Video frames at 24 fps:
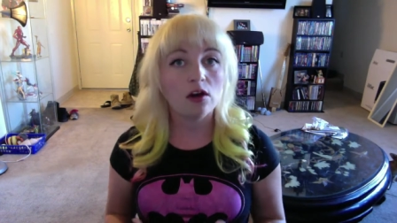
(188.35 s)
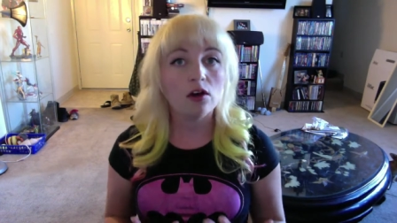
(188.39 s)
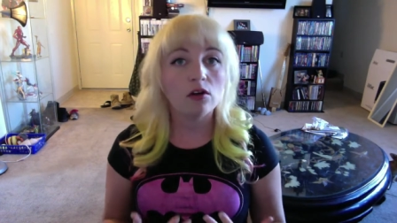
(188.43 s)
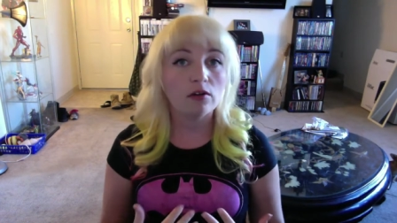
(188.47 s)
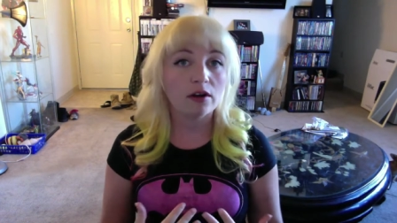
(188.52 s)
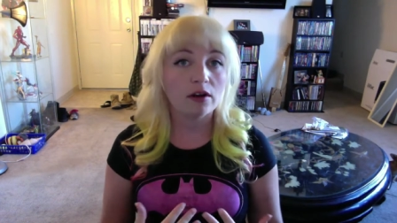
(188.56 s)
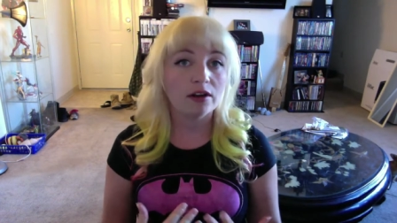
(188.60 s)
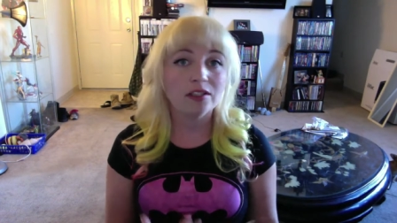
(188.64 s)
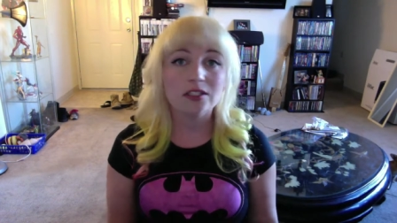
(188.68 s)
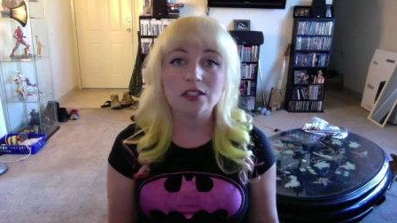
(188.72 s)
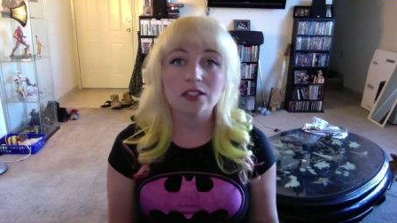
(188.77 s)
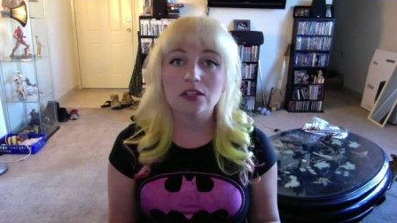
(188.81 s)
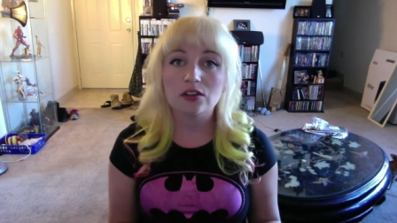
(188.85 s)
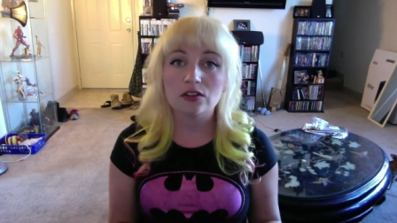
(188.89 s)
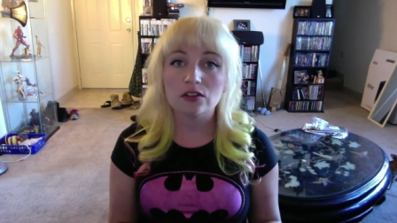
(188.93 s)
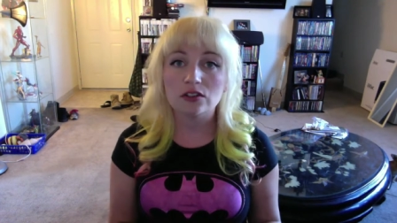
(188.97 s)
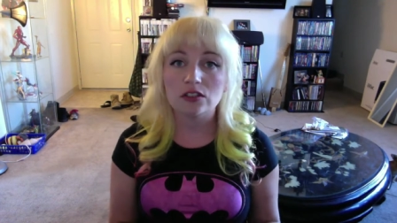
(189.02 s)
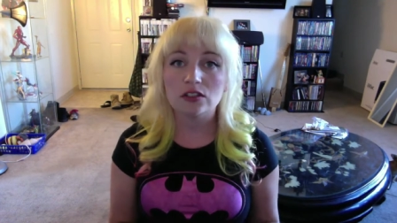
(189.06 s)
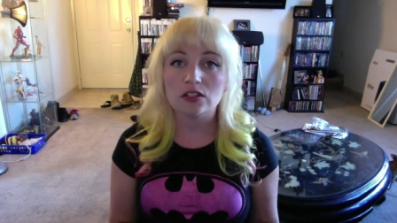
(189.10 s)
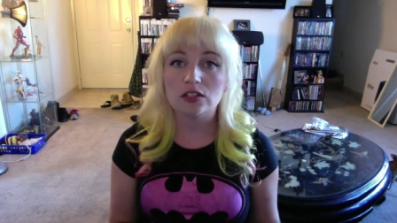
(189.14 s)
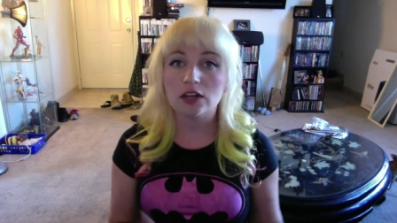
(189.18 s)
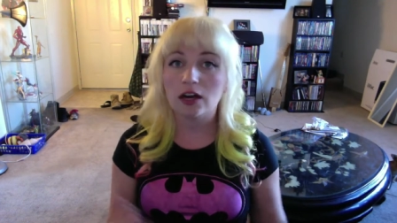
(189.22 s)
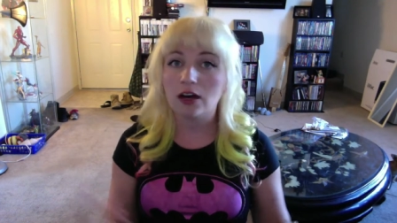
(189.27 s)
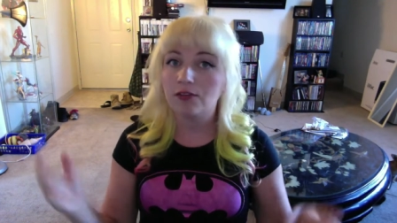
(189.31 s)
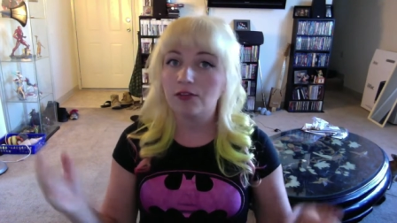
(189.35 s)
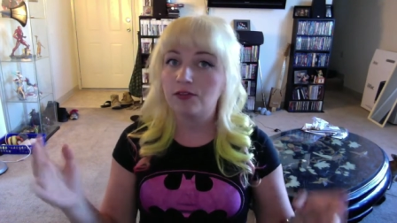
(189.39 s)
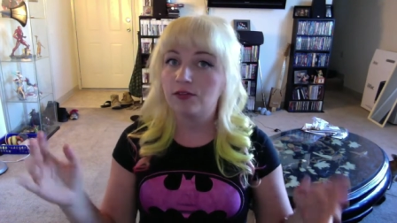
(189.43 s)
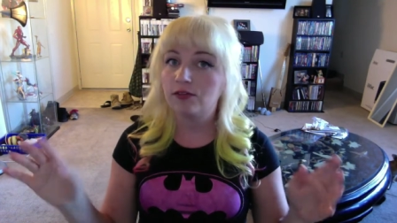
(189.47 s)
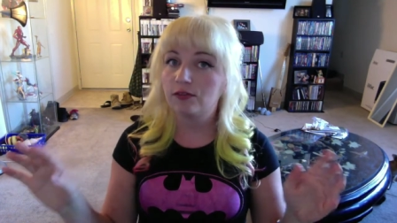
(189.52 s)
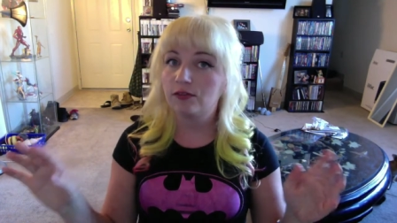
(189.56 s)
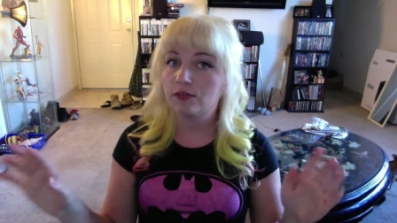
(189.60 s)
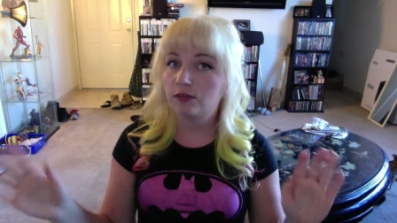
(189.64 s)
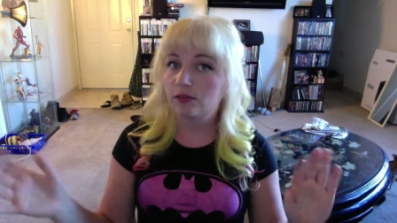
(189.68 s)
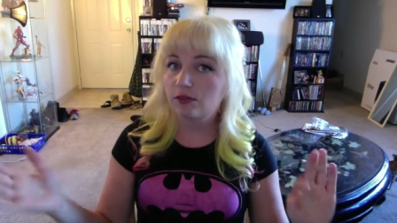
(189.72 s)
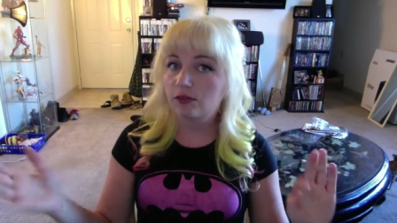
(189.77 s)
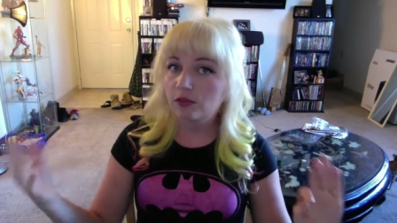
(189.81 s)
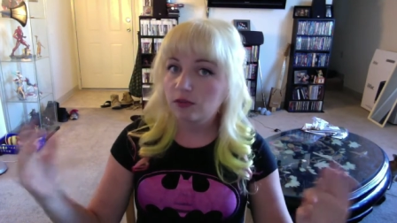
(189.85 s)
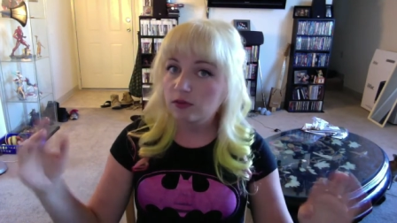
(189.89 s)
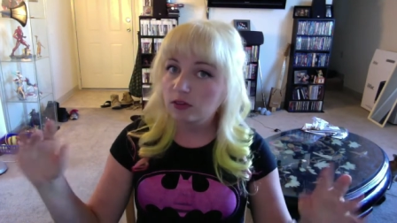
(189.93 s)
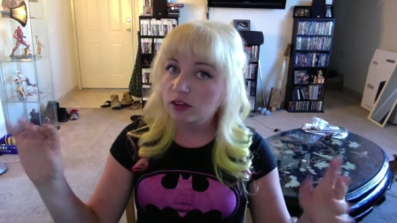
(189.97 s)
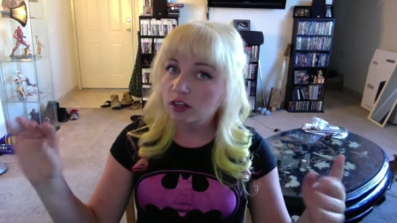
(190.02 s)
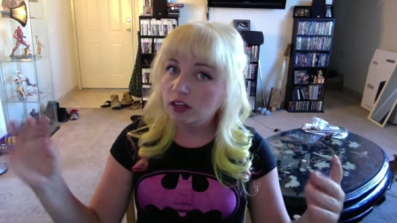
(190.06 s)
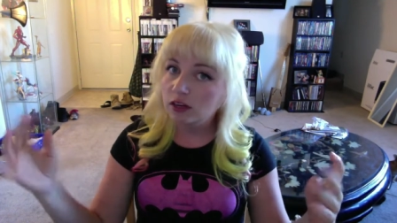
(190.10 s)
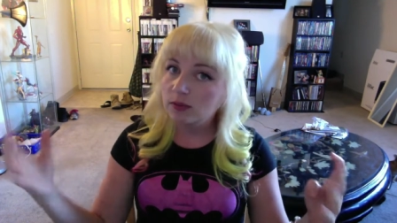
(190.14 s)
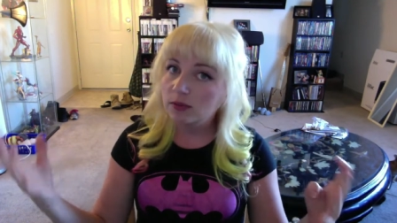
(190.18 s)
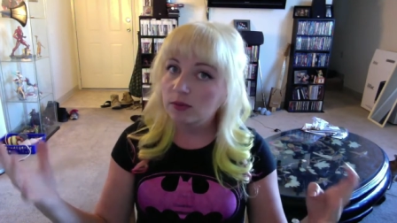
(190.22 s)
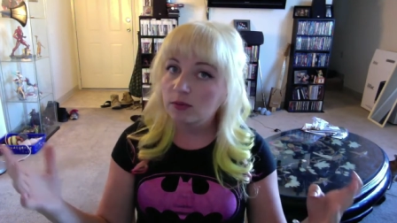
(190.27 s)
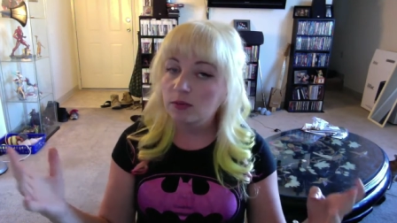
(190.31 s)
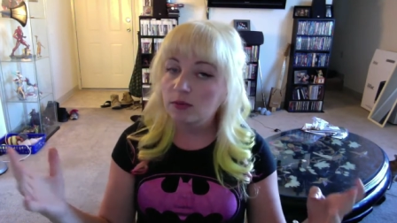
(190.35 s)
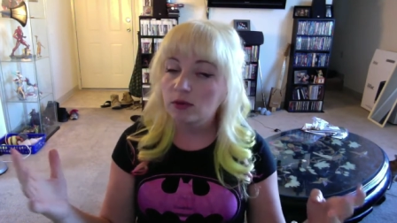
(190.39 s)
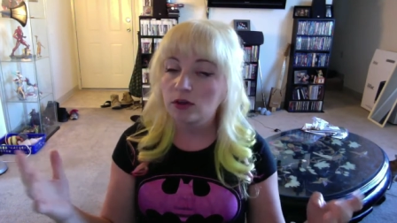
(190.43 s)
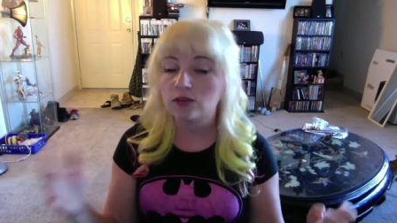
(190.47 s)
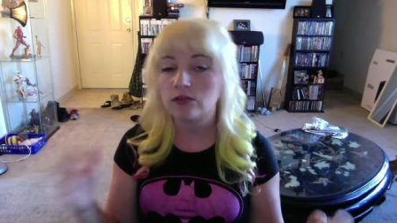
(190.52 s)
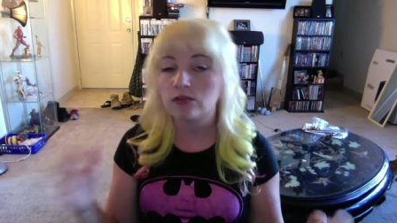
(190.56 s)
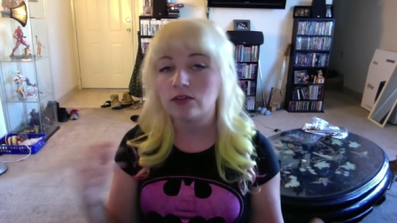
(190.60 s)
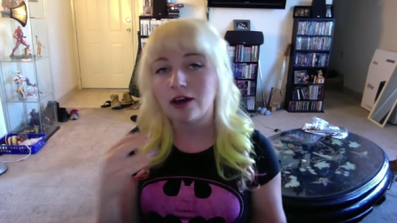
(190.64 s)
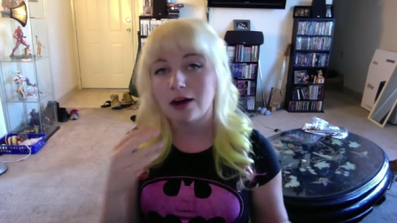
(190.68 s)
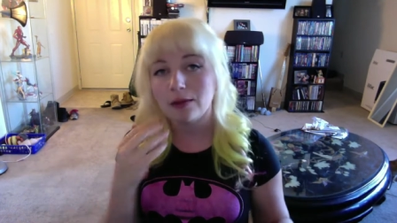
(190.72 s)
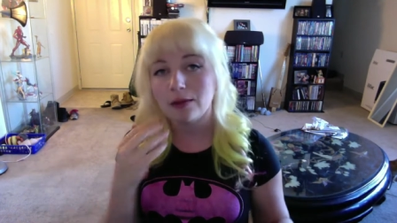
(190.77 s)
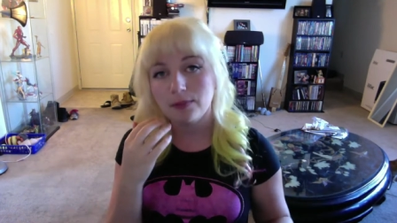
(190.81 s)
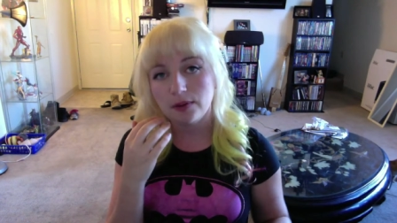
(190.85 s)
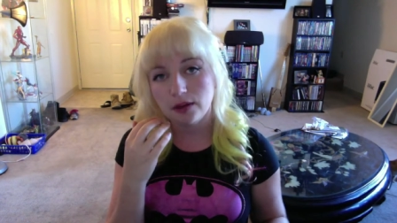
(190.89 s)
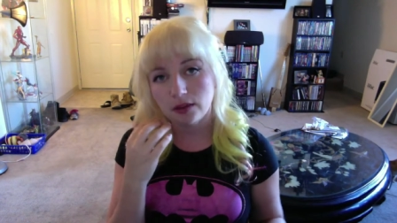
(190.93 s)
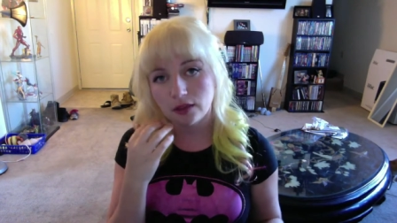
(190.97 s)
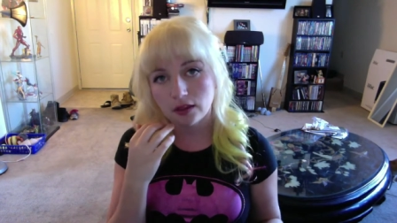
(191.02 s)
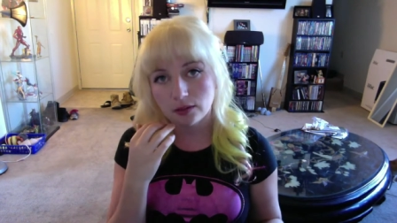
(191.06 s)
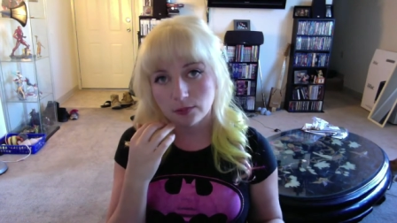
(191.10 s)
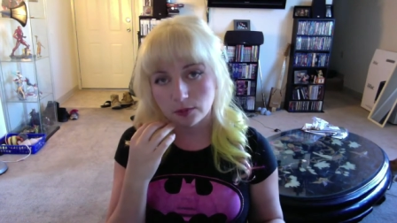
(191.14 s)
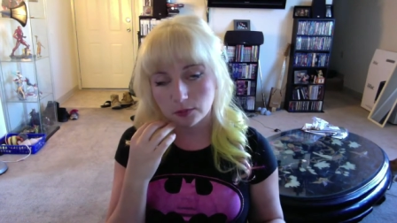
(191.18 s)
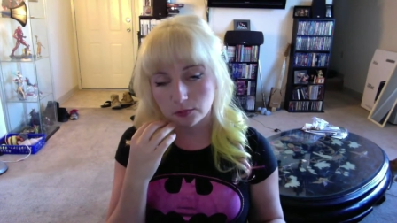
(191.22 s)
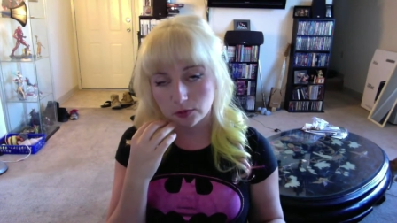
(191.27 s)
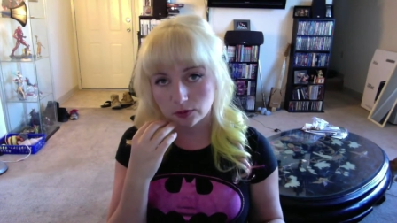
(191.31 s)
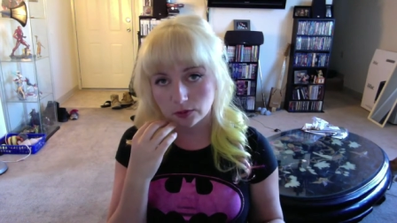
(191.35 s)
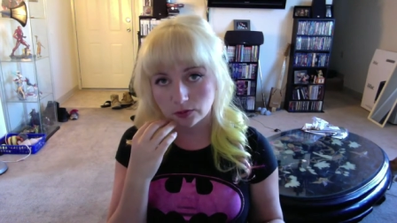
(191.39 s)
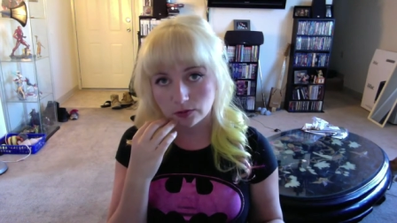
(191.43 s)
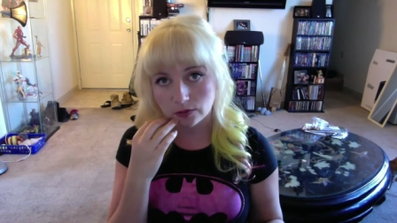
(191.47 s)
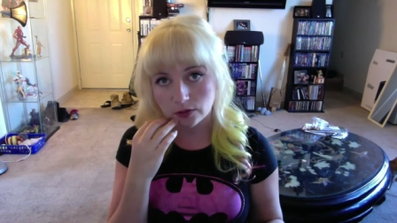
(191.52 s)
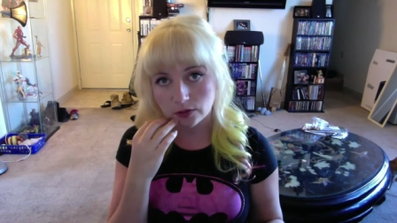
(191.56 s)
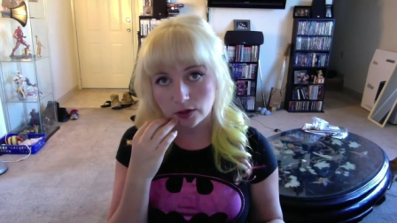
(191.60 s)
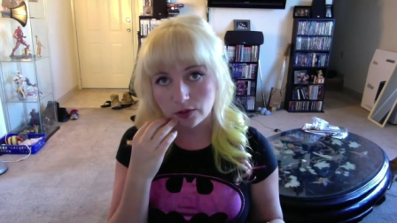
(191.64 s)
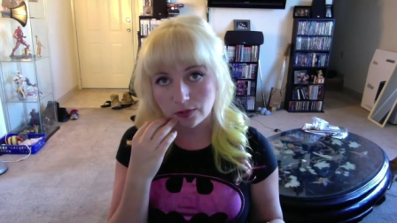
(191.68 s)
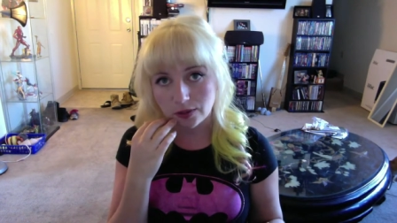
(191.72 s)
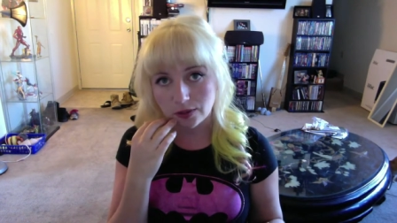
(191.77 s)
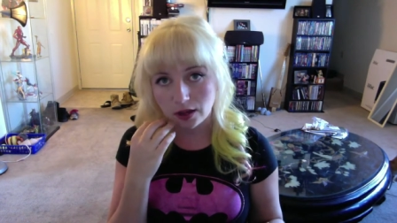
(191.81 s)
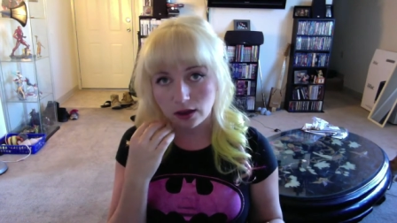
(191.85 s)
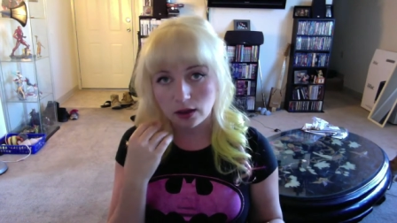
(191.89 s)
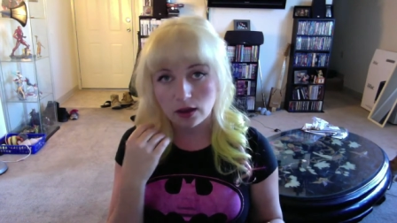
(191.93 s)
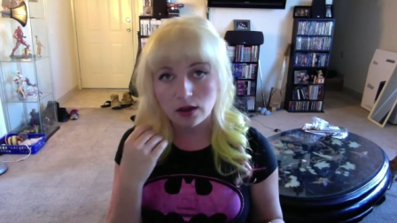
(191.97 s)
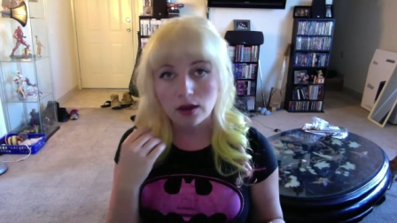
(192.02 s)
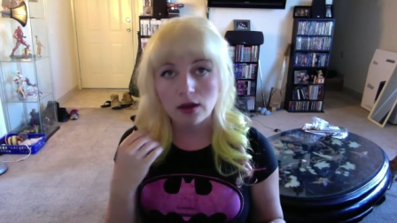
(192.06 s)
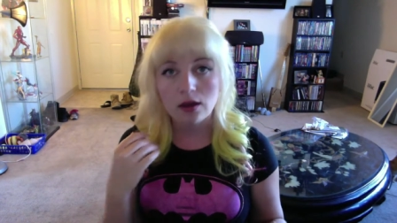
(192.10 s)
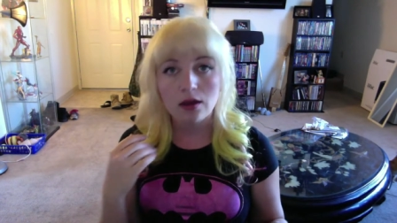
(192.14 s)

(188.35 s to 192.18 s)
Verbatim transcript: Whereas thinner stuff, a little bit more floppy, a little bit more flowy,